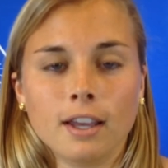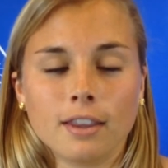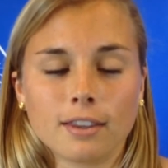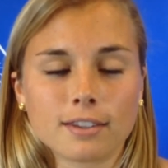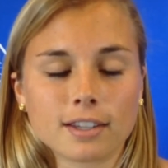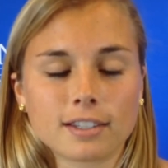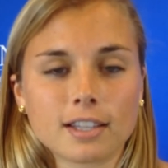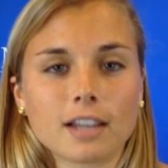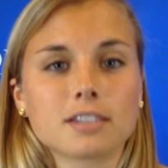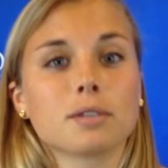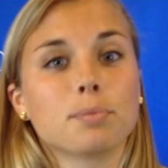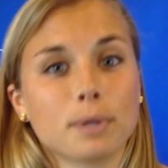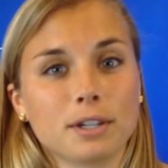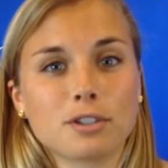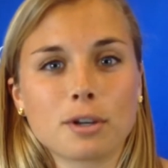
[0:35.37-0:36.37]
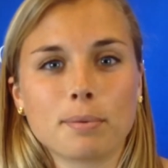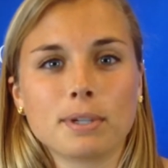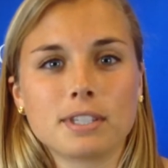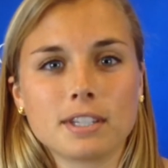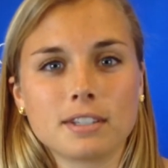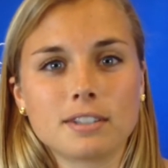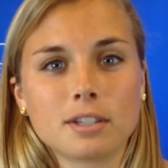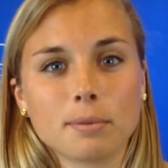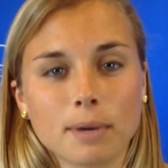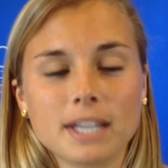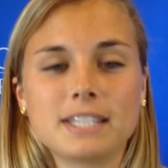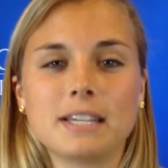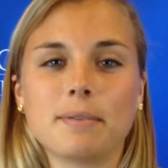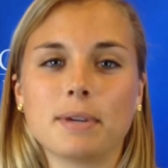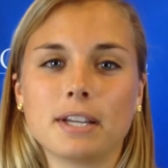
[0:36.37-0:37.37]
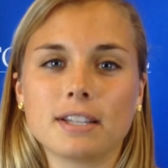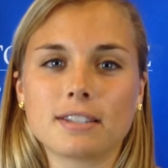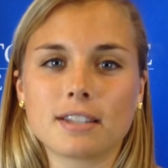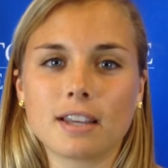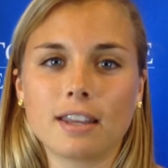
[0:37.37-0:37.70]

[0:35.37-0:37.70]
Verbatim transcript: the success has been attributed to my teammates